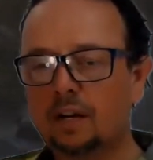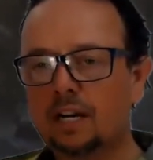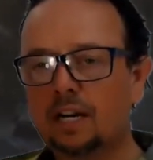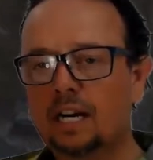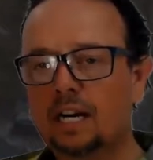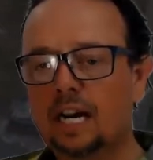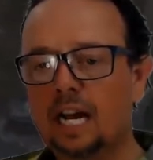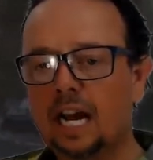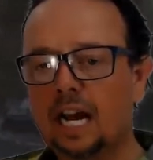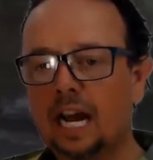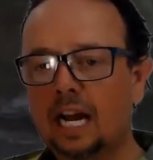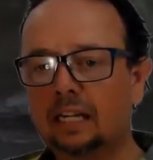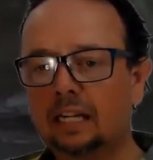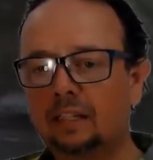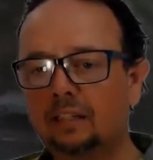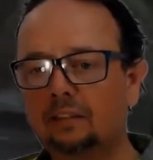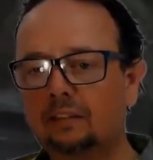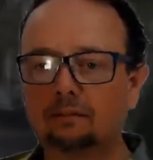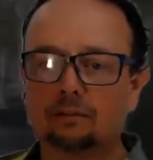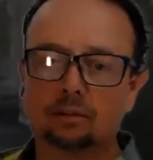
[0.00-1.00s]
And
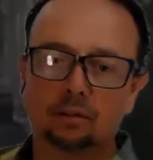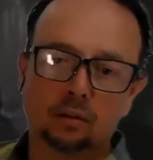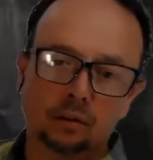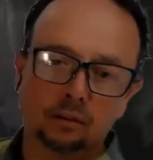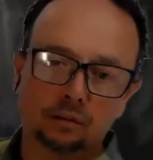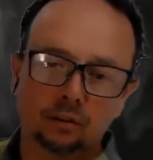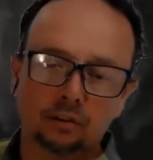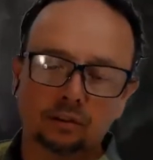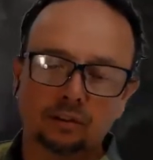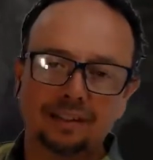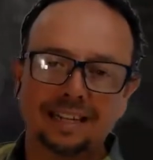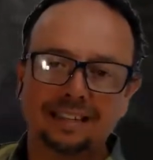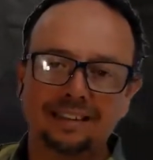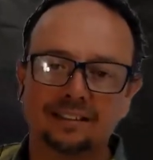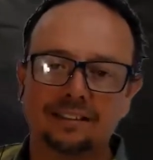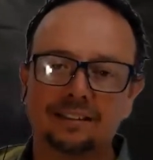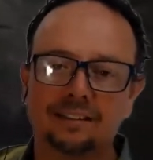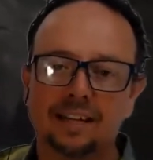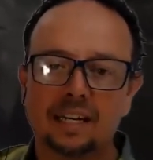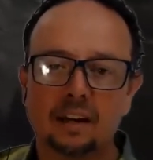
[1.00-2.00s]
it sort of just sets the
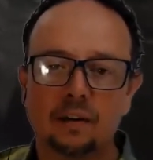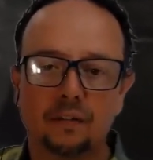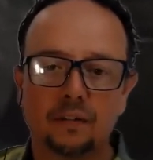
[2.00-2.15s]
scene if